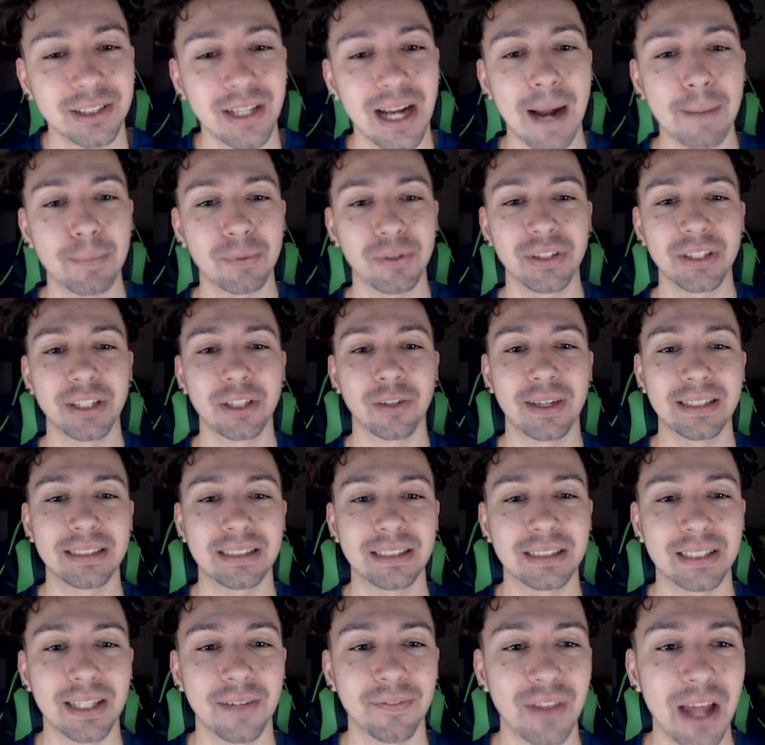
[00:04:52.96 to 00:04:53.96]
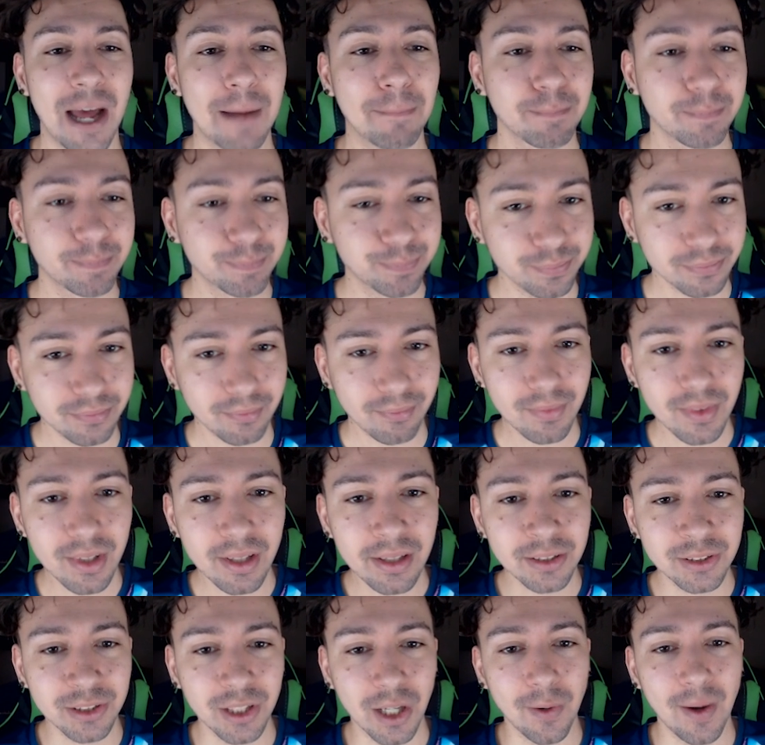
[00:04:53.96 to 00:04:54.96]
So absolutely crazy stuff there.
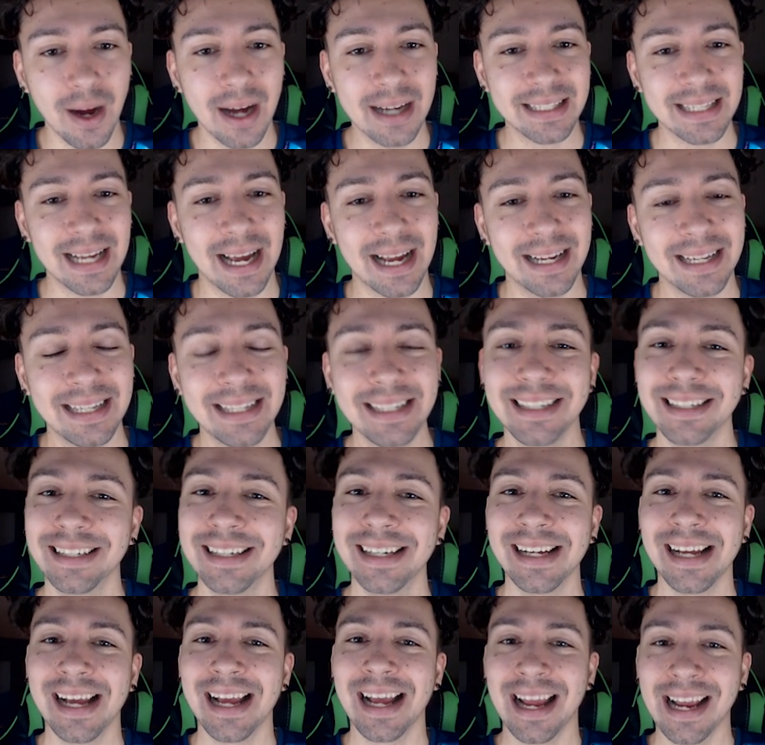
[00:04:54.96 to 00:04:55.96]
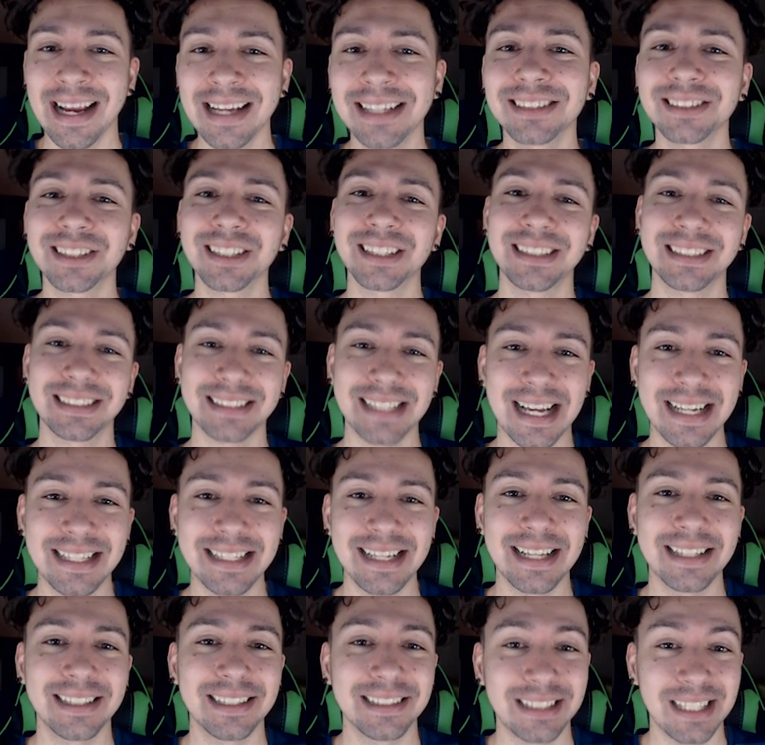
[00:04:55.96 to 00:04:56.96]
So yeah, he is going to
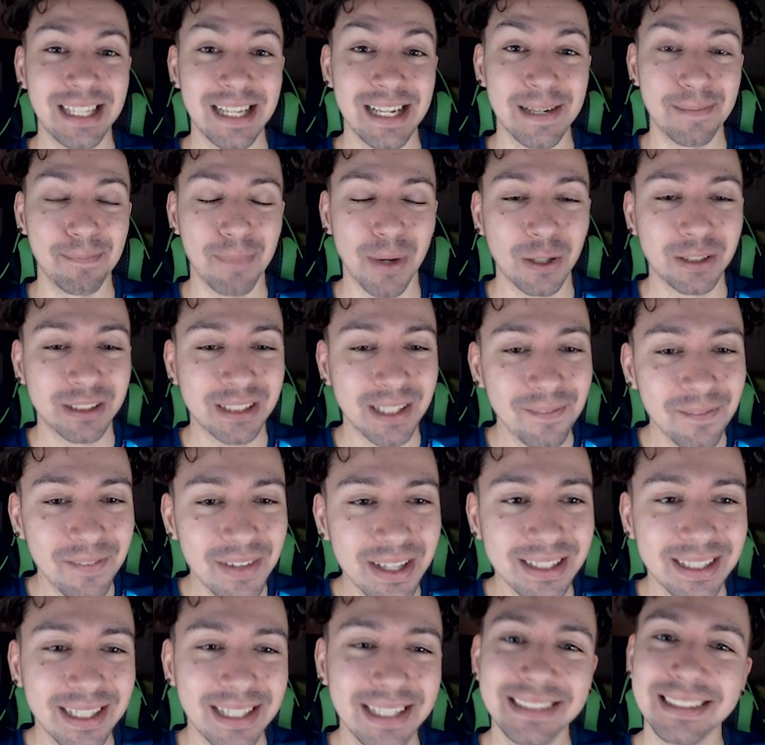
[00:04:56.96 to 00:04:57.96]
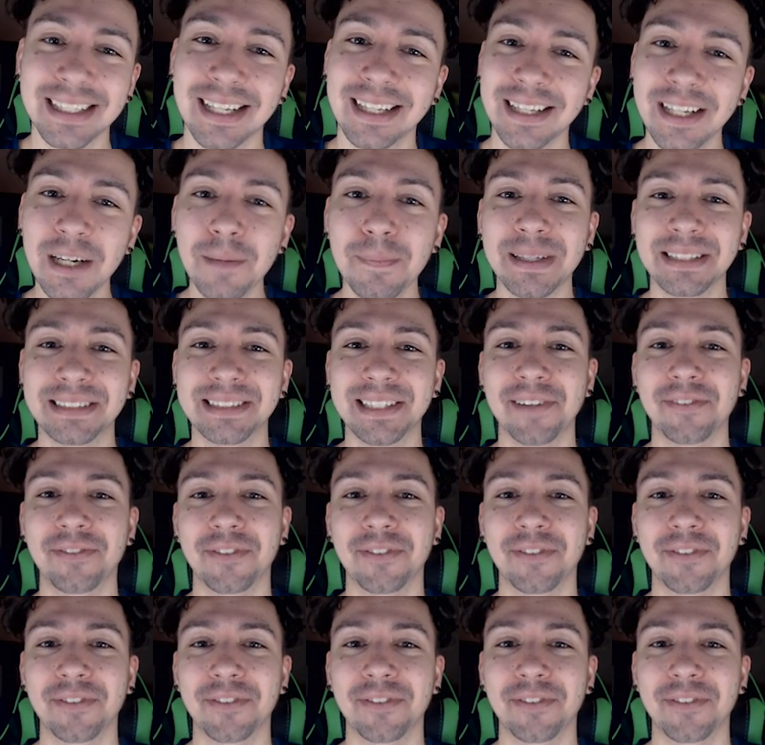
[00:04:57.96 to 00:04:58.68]
stay in the team. But something that is a little bit